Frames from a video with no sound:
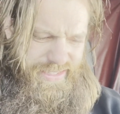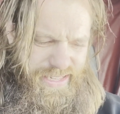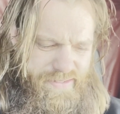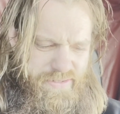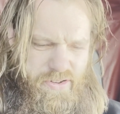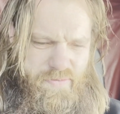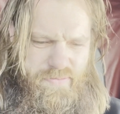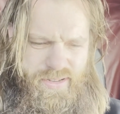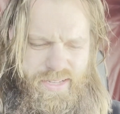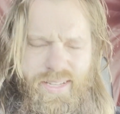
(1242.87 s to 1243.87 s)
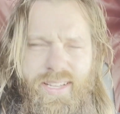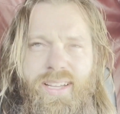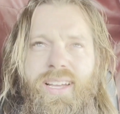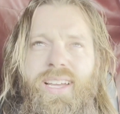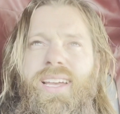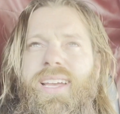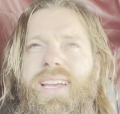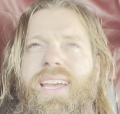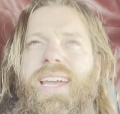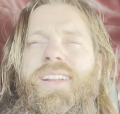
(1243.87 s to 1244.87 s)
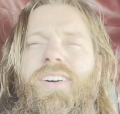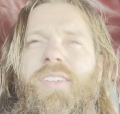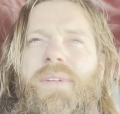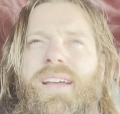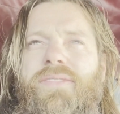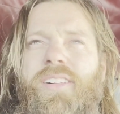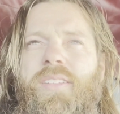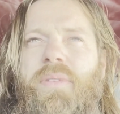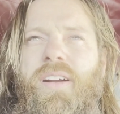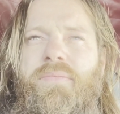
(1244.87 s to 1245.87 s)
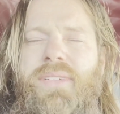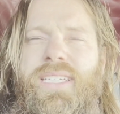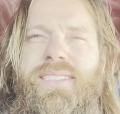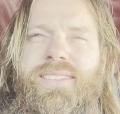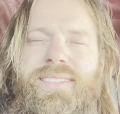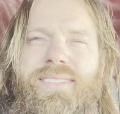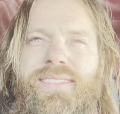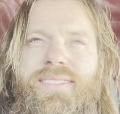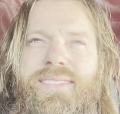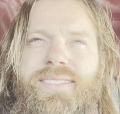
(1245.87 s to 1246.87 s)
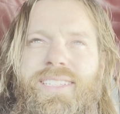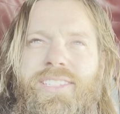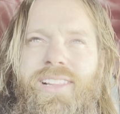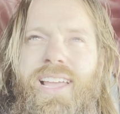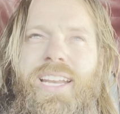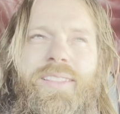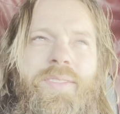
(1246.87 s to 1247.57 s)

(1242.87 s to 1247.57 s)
I left home. And it all might fall apart because there's a line at the